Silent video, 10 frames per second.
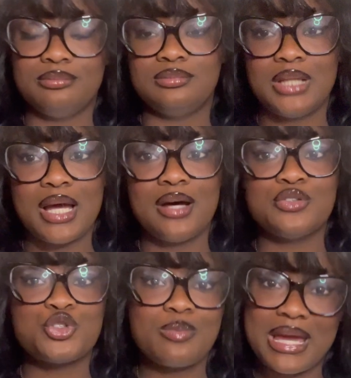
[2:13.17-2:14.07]
Now,
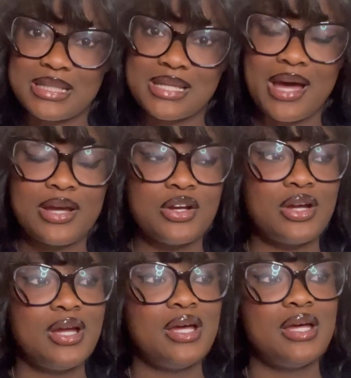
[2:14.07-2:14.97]
Drew McIntyre,
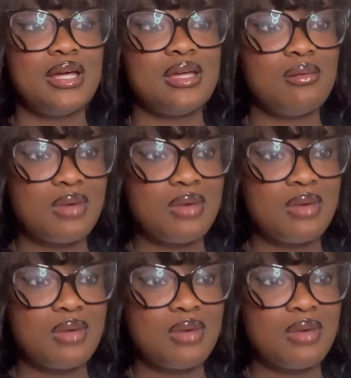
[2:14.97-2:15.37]
him